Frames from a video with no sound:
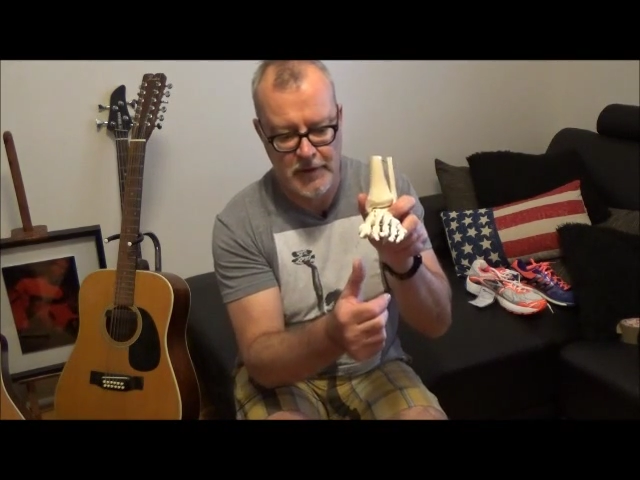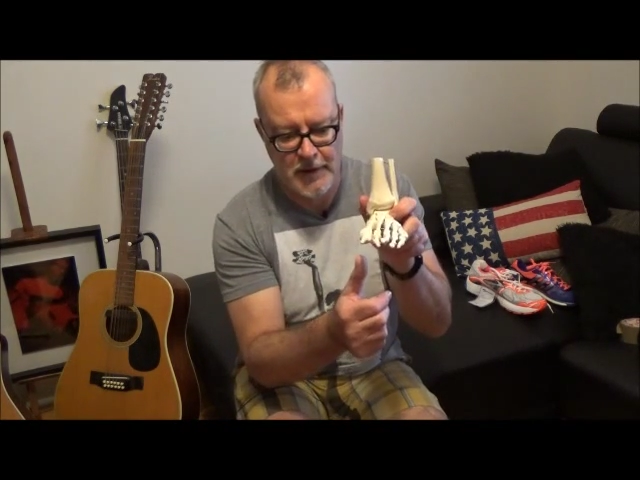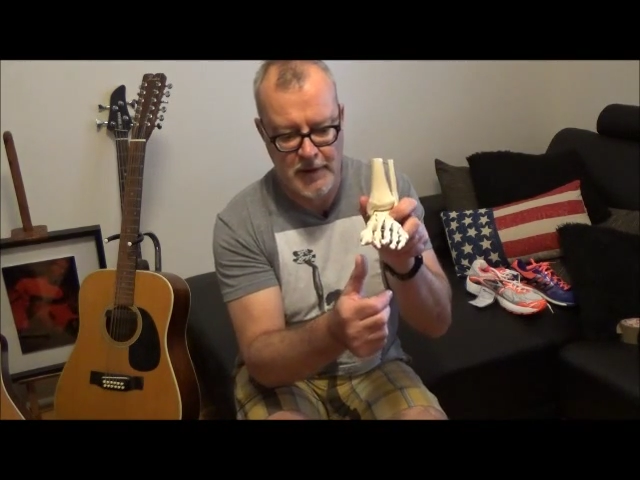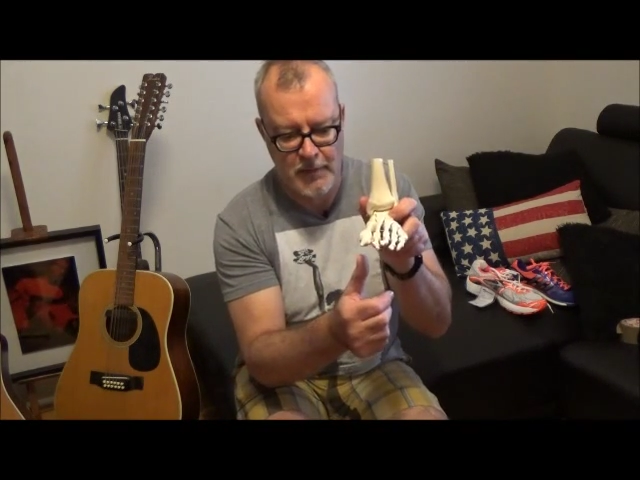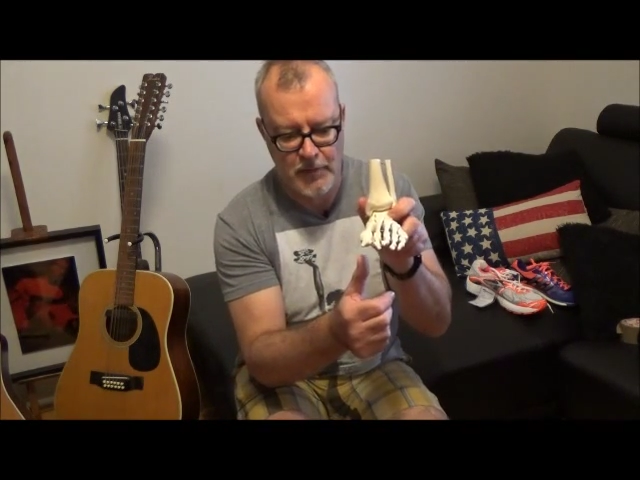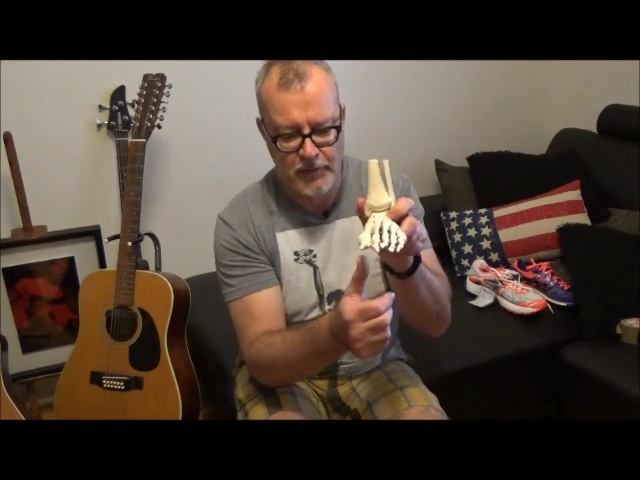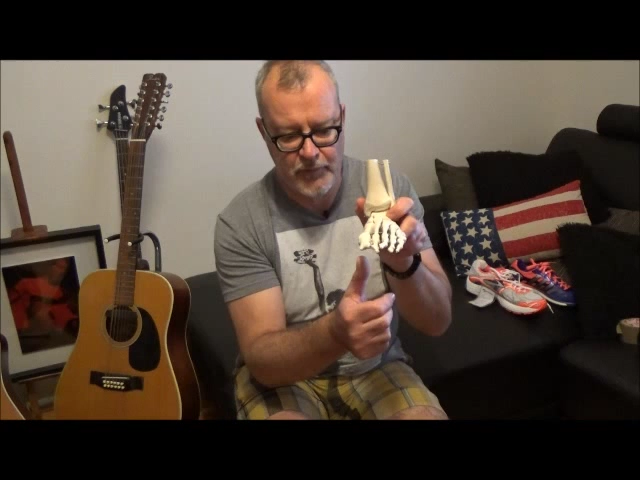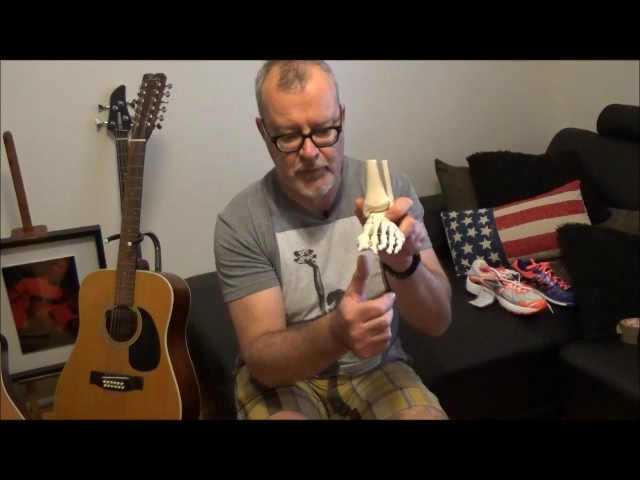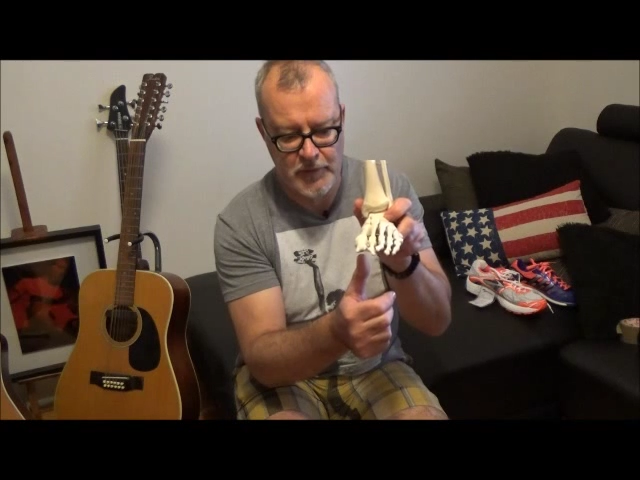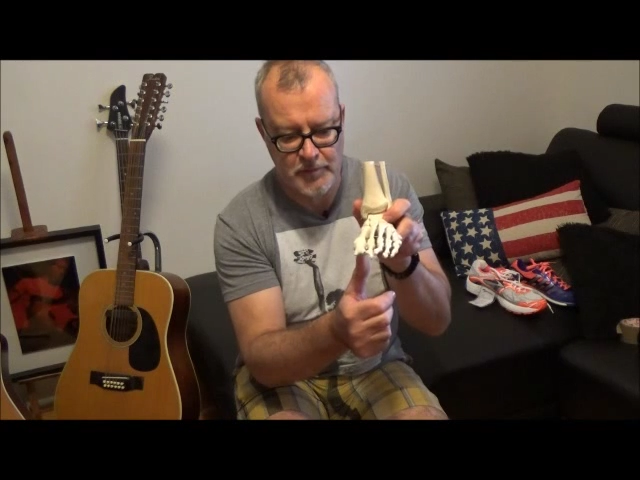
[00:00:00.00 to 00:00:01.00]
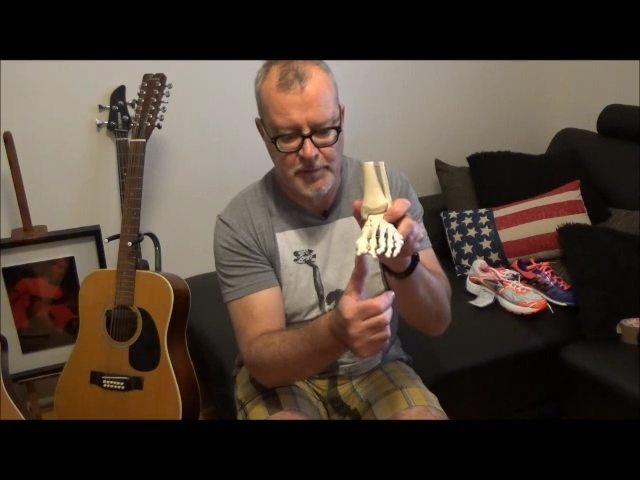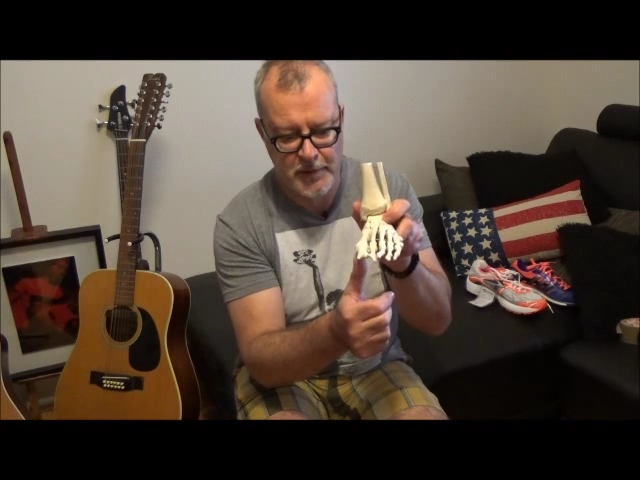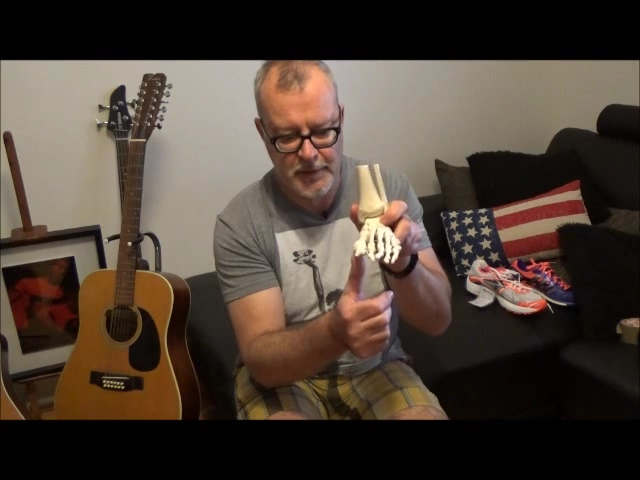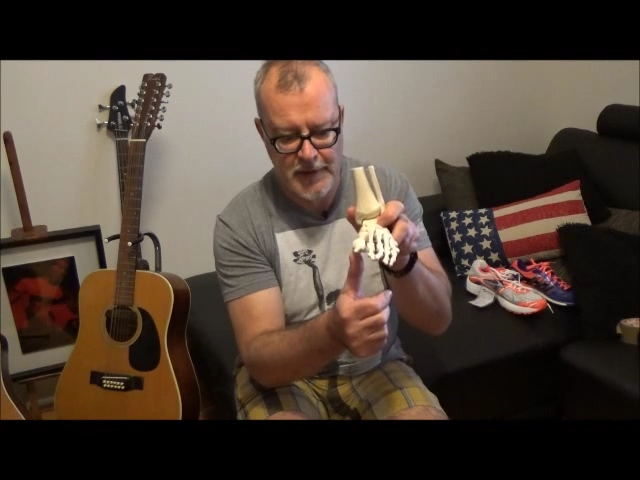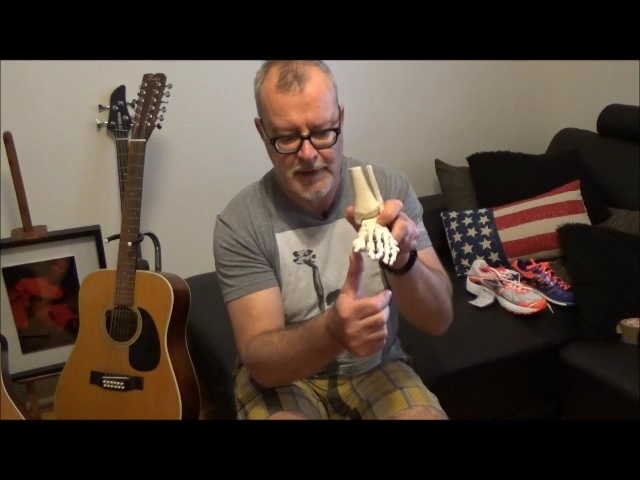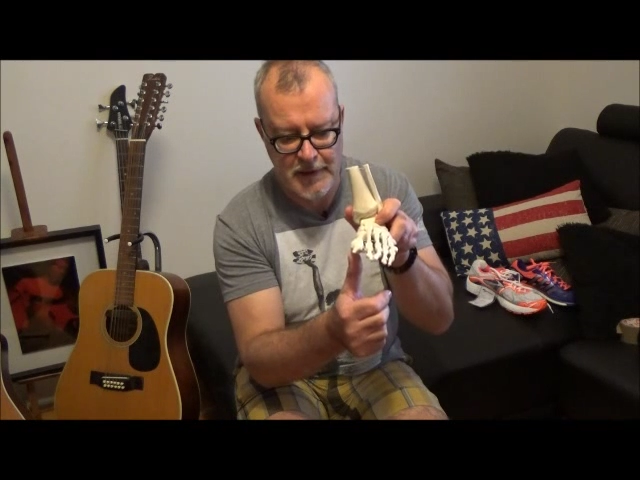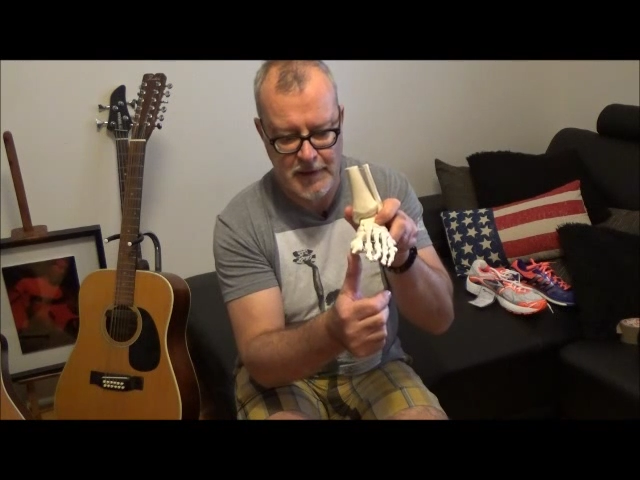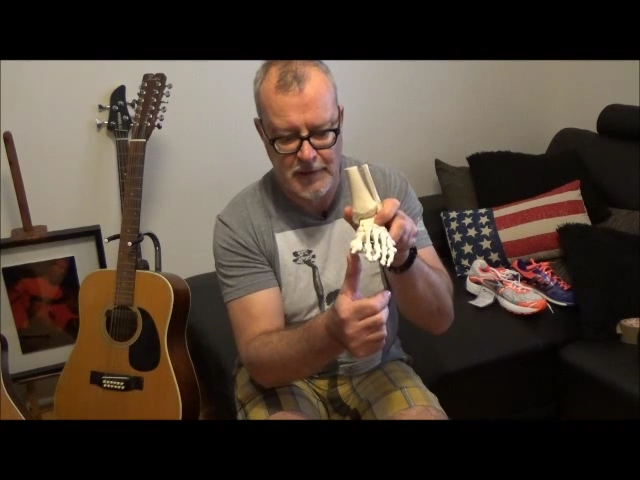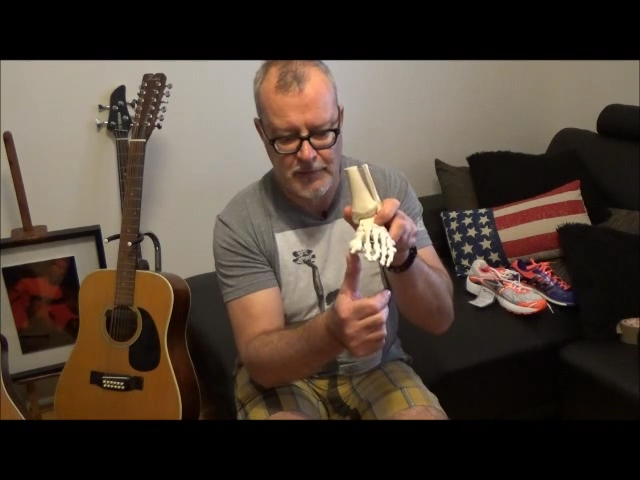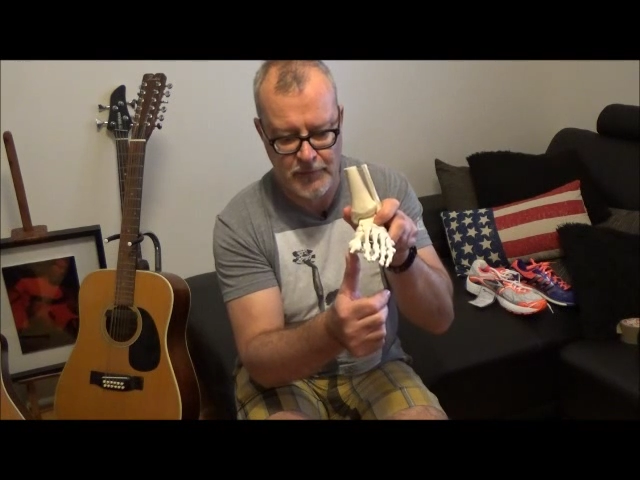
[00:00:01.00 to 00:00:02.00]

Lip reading: okay, well, if the foot is pronating and the